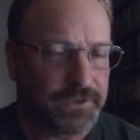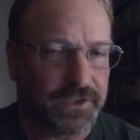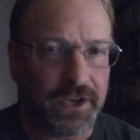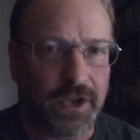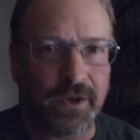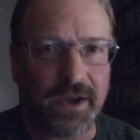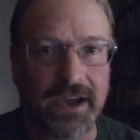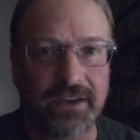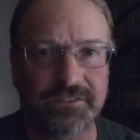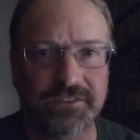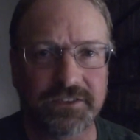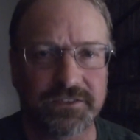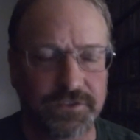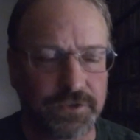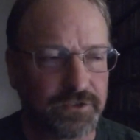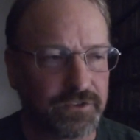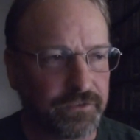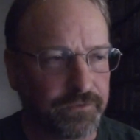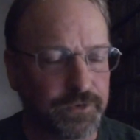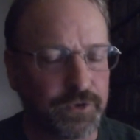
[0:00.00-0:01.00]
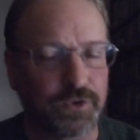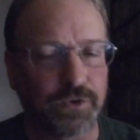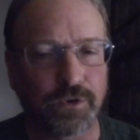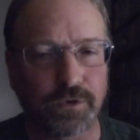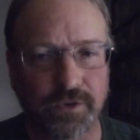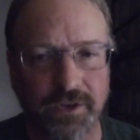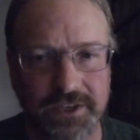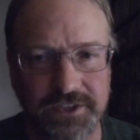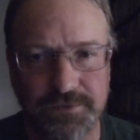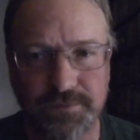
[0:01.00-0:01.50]
you know, have to do the
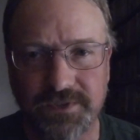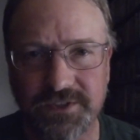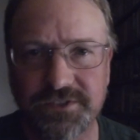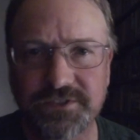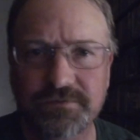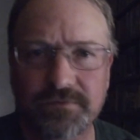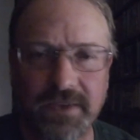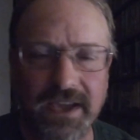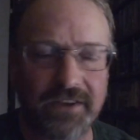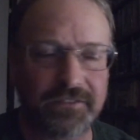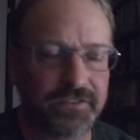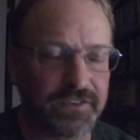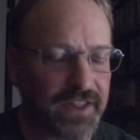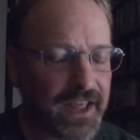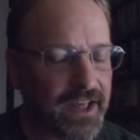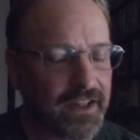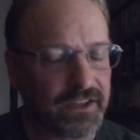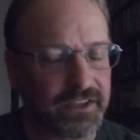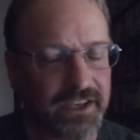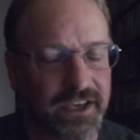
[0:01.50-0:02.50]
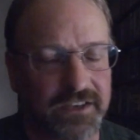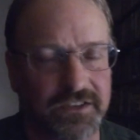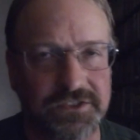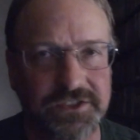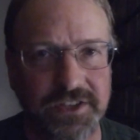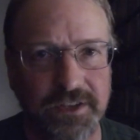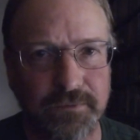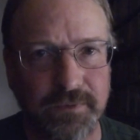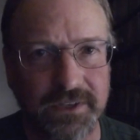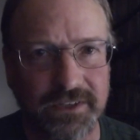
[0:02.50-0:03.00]
funeral arrangements after the
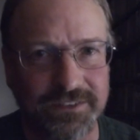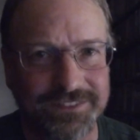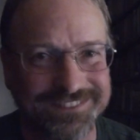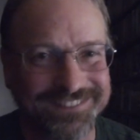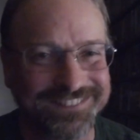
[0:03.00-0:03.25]
alligators eat me.